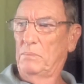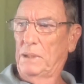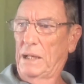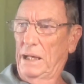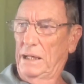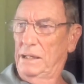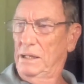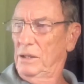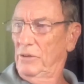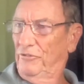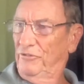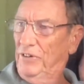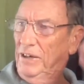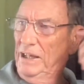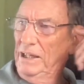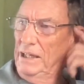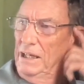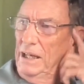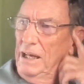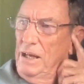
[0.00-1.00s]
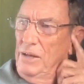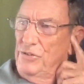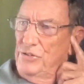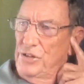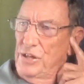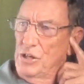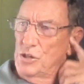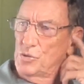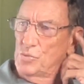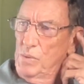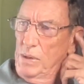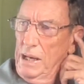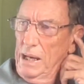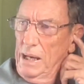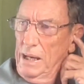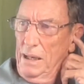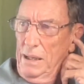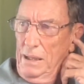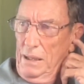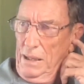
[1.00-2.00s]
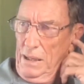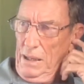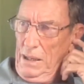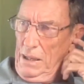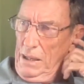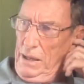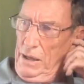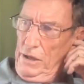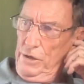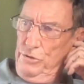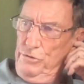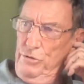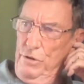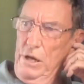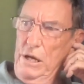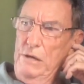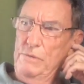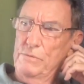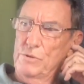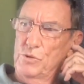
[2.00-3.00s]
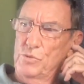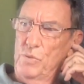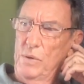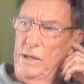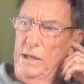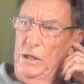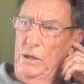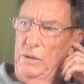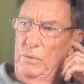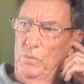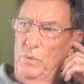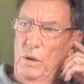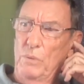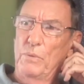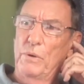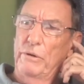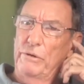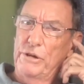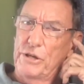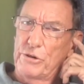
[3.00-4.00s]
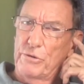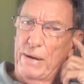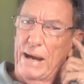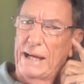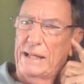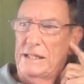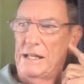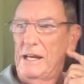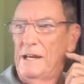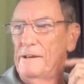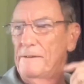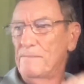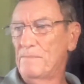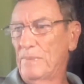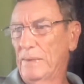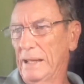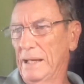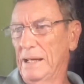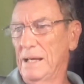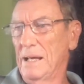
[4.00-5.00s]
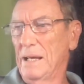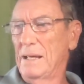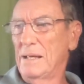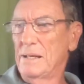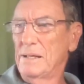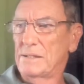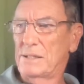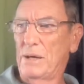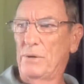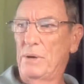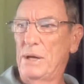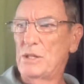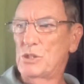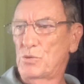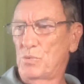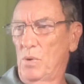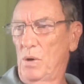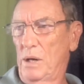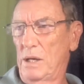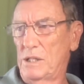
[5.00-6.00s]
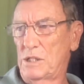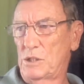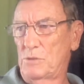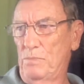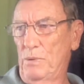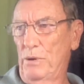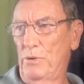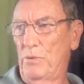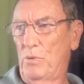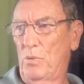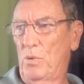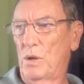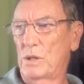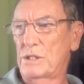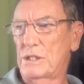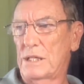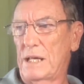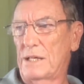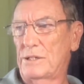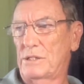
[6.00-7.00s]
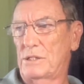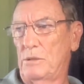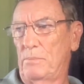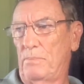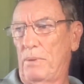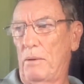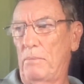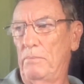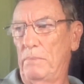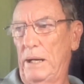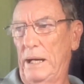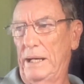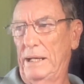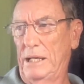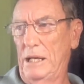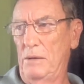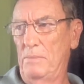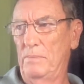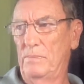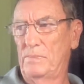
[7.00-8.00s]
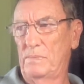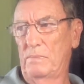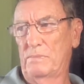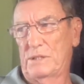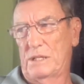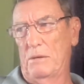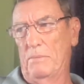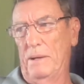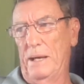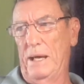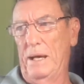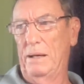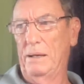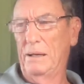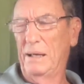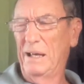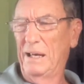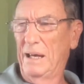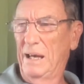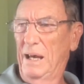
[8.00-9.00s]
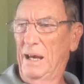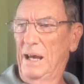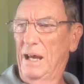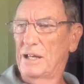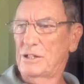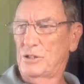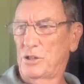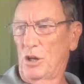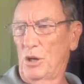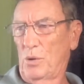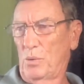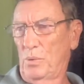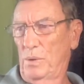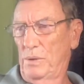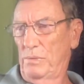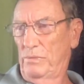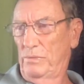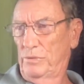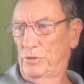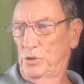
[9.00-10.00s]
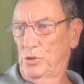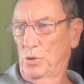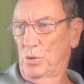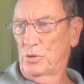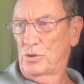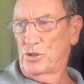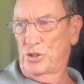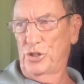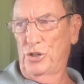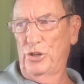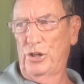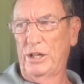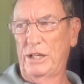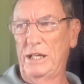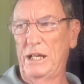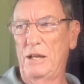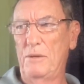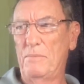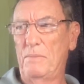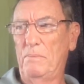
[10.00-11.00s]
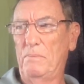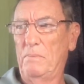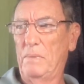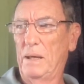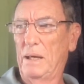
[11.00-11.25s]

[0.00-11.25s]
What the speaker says: getting a feeling he thinks we are dreams when we're interacting. So hence why Spirit wants us to bombard him somehow. It's like we're short-circuiting